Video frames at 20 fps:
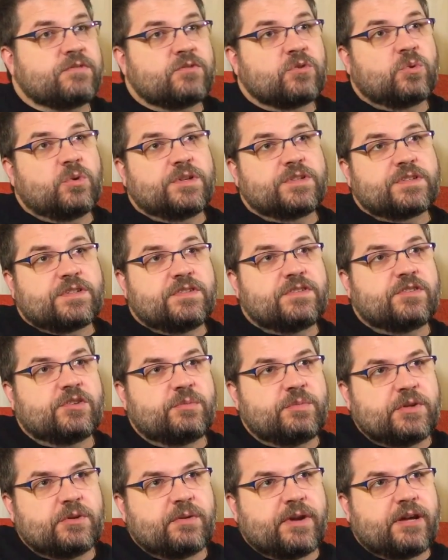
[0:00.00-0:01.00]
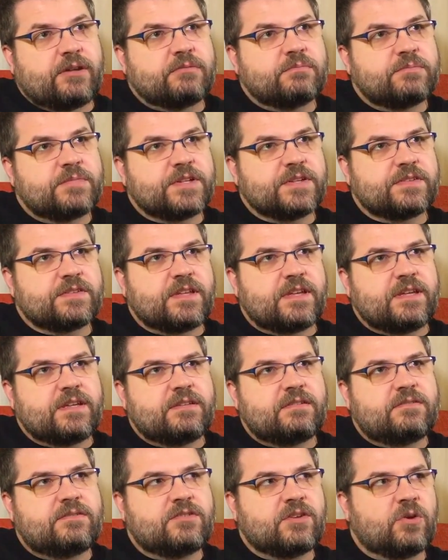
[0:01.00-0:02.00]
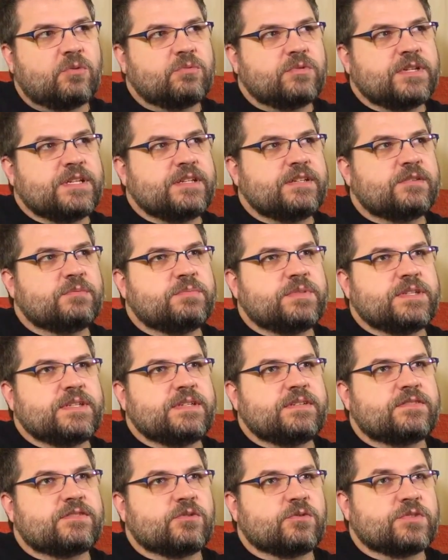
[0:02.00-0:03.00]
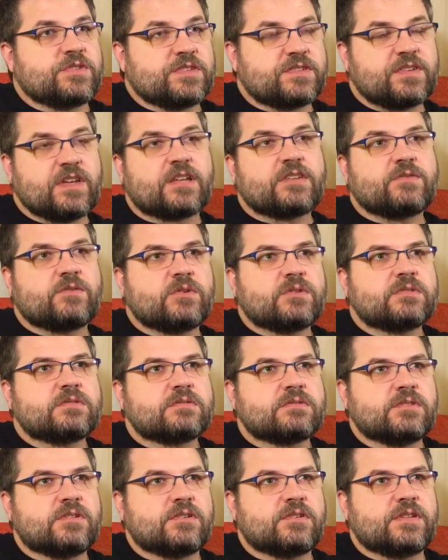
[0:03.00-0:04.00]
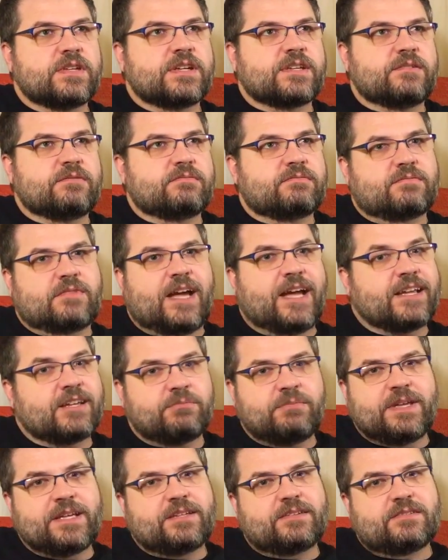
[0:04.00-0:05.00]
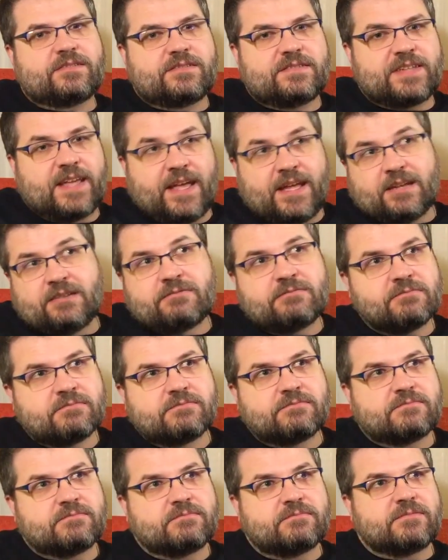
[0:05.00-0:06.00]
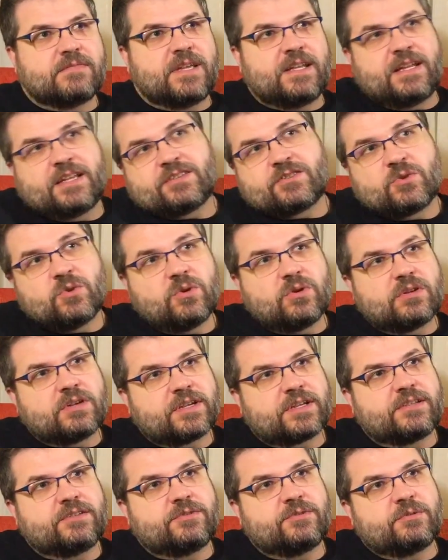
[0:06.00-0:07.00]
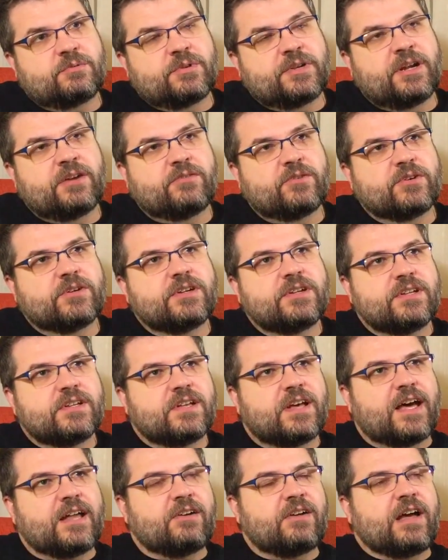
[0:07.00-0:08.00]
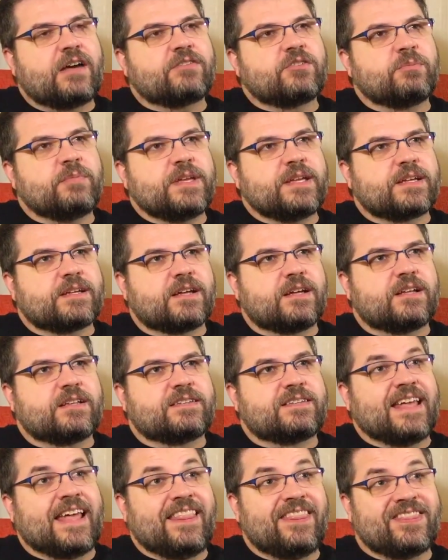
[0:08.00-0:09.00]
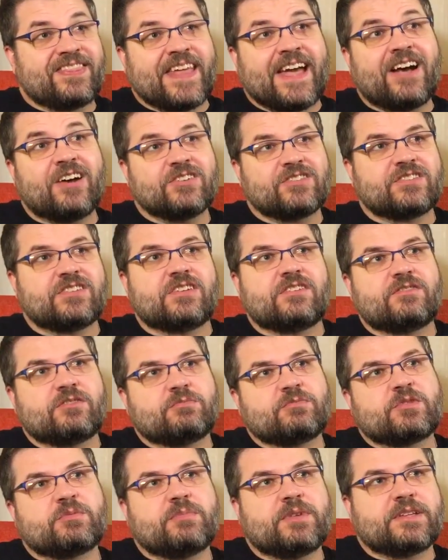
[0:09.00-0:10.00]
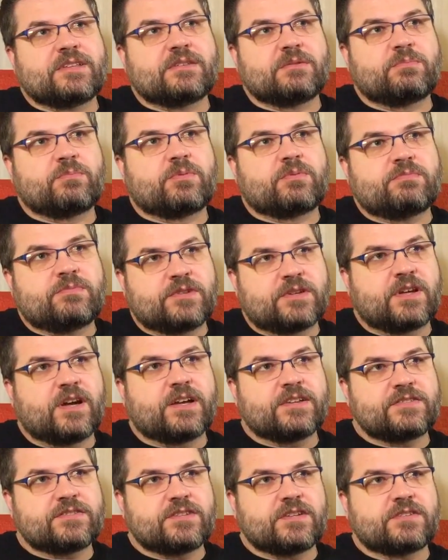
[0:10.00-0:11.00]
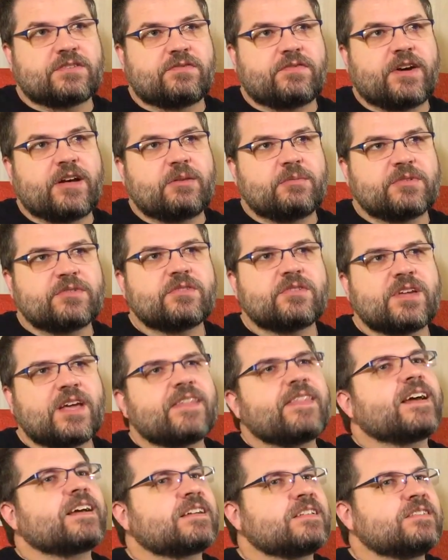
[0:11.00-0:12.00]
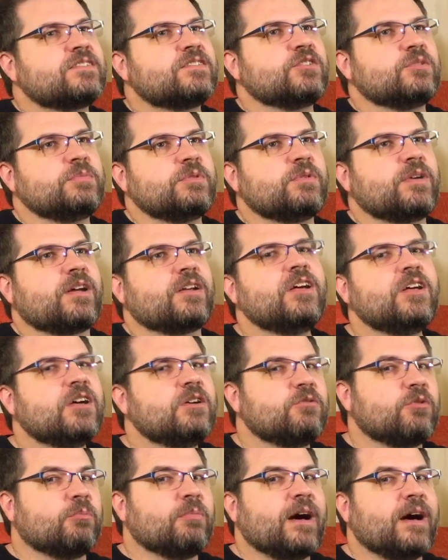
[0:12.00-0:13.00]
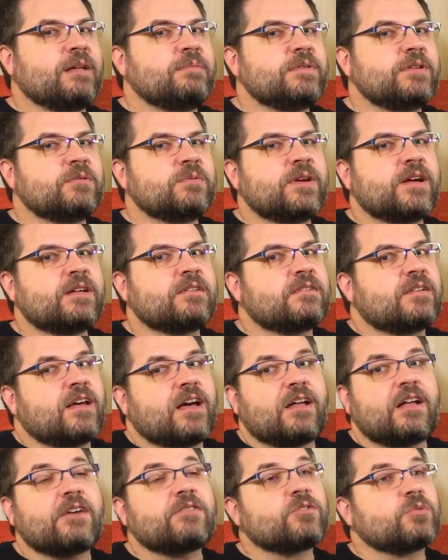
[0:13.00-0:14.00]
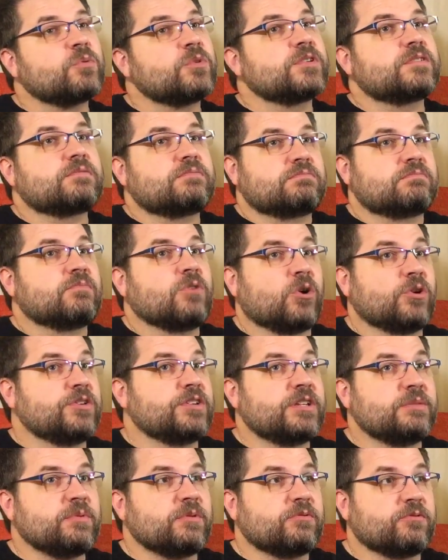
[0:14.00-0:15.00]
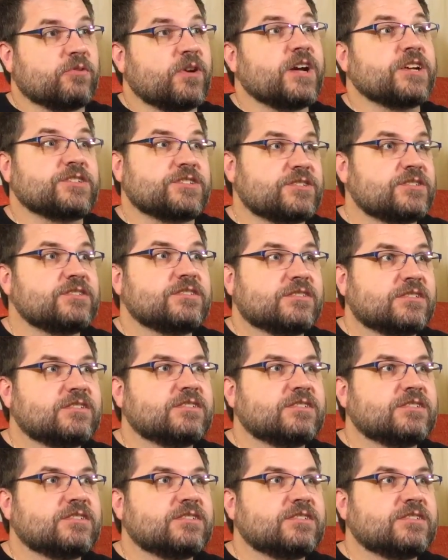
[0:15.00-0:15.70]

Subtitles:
of toys can still be around because they don't need to be so successful. I can make 10, and that's cool. I can do it whenever. I don't have to make 10,000 of them to make the cost justifiable. So yeah, that can still be around. Will mine be around? I'll have to work hard to keep it fresh.